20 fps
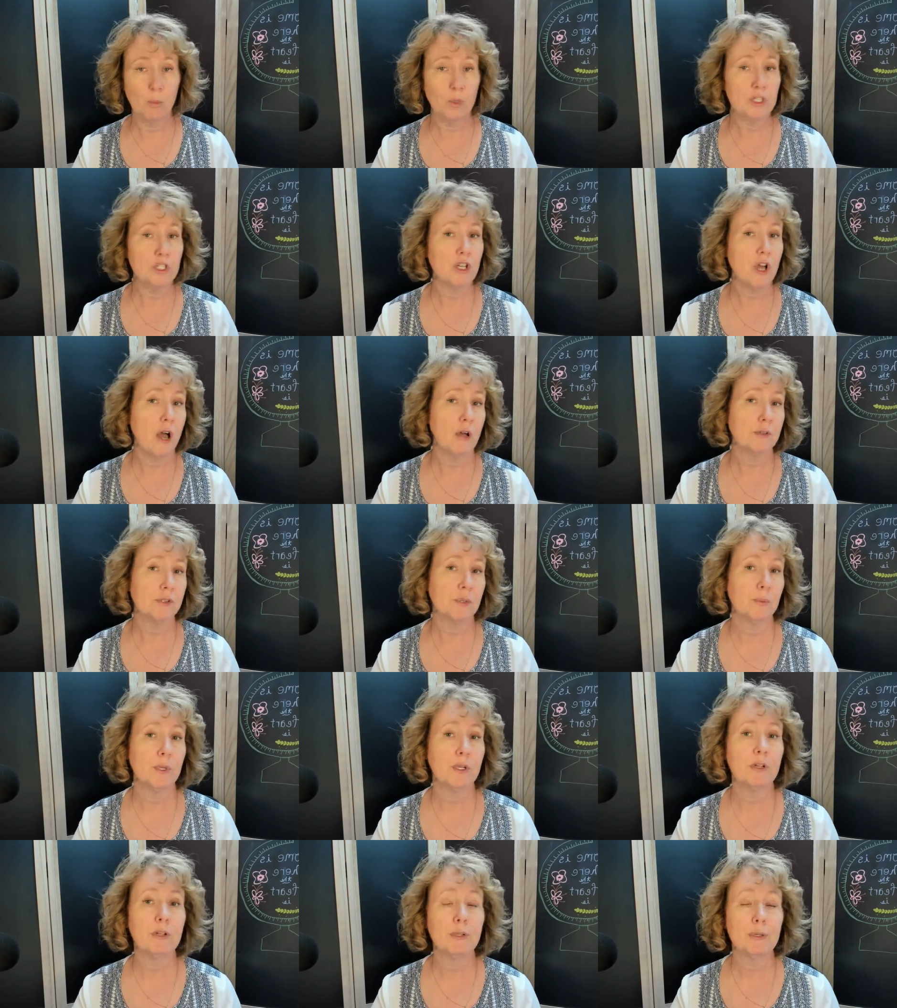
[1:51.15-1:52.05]
which
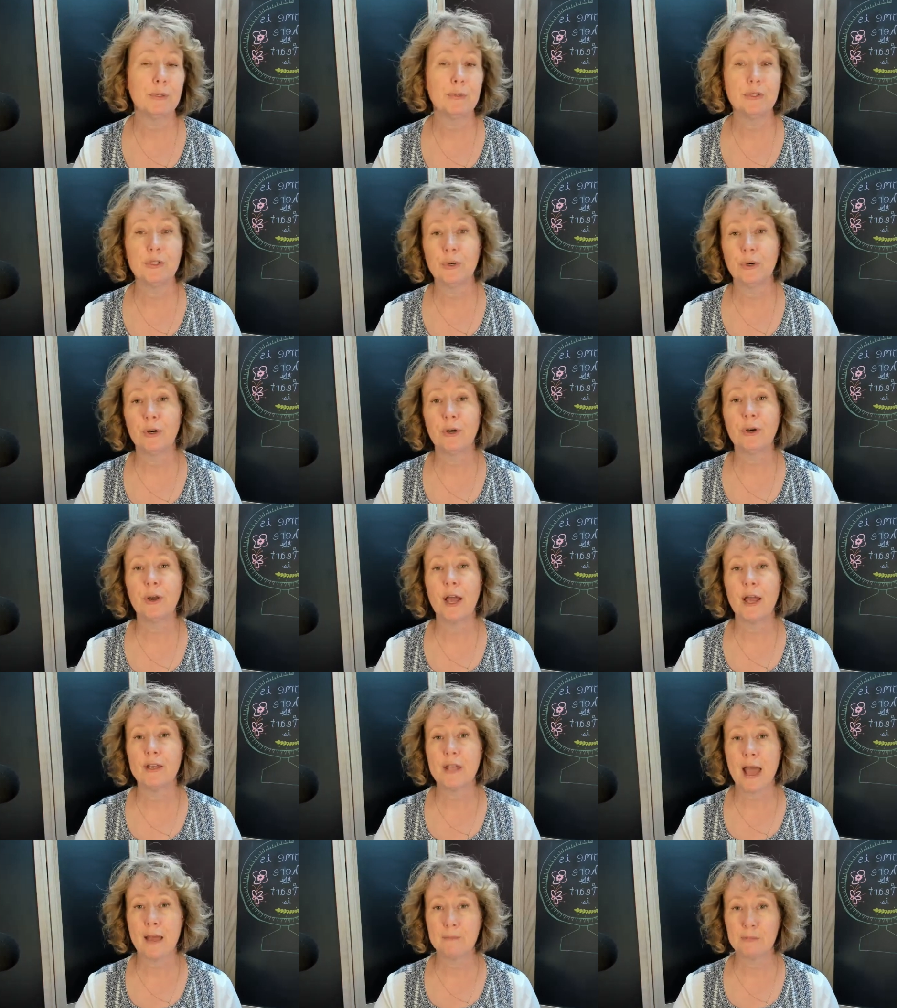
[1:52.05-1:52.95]
also includes your
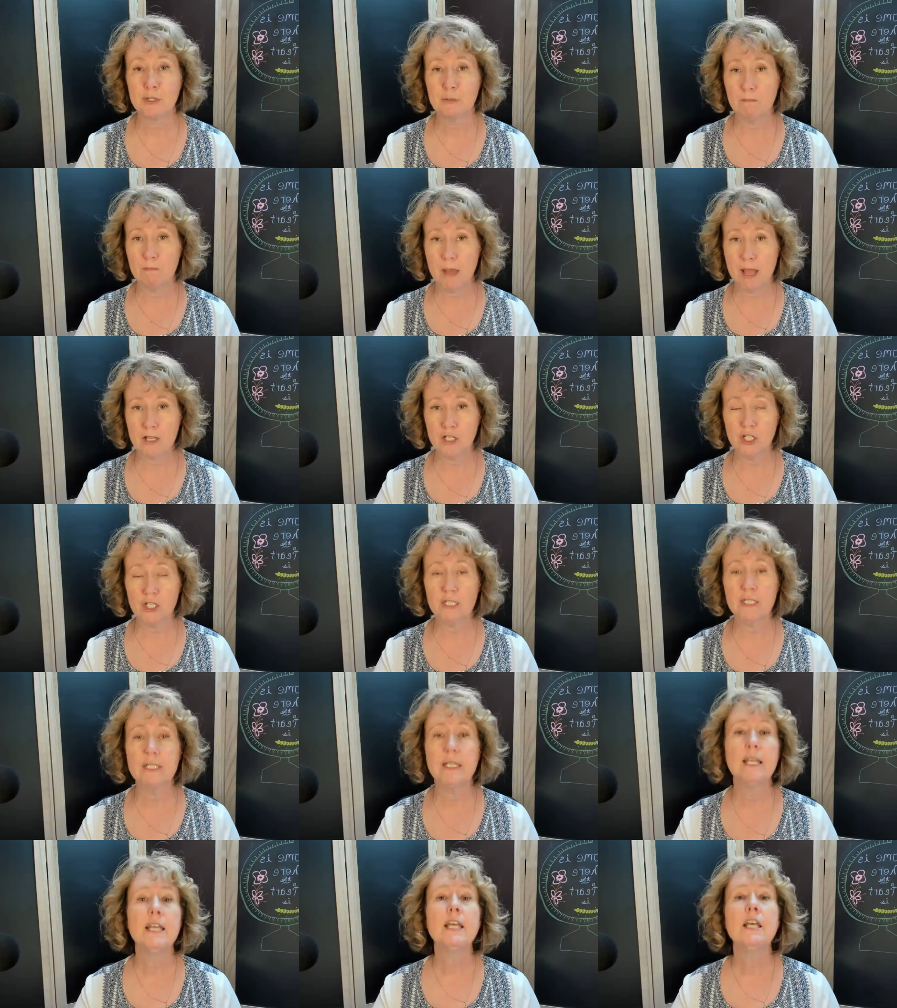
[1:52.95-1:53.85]
adoption
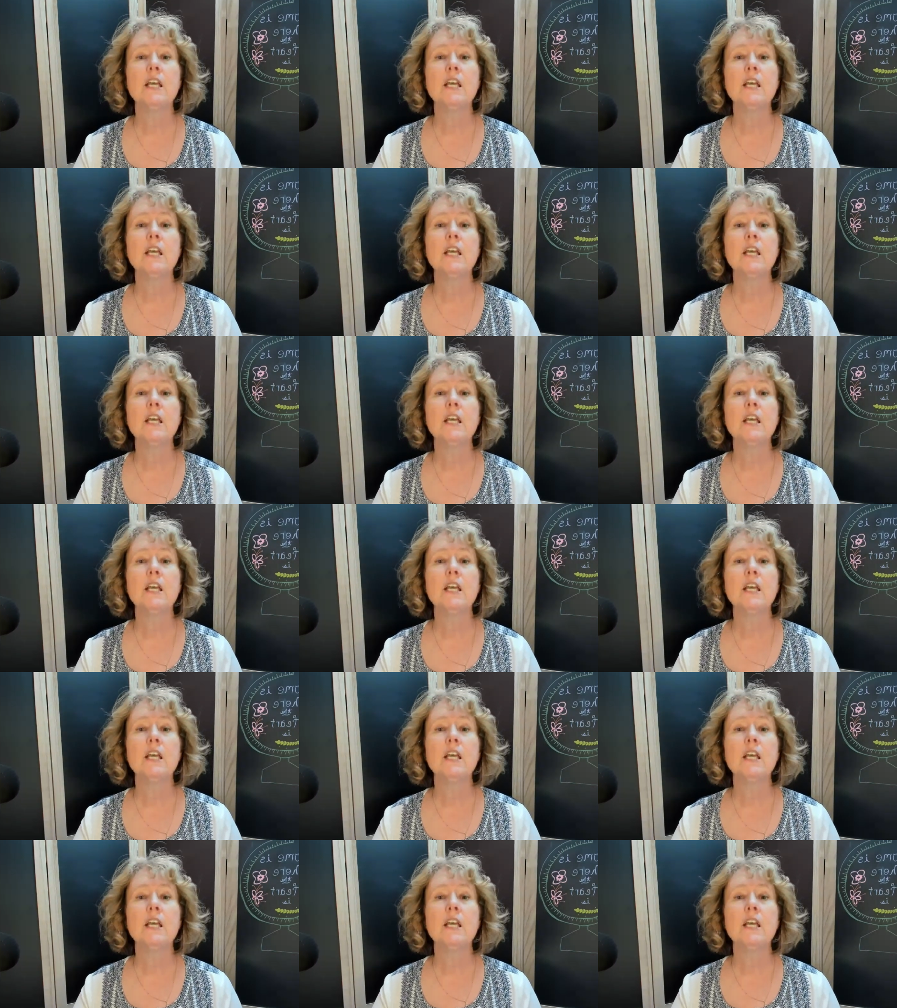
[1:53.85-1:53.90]
budget.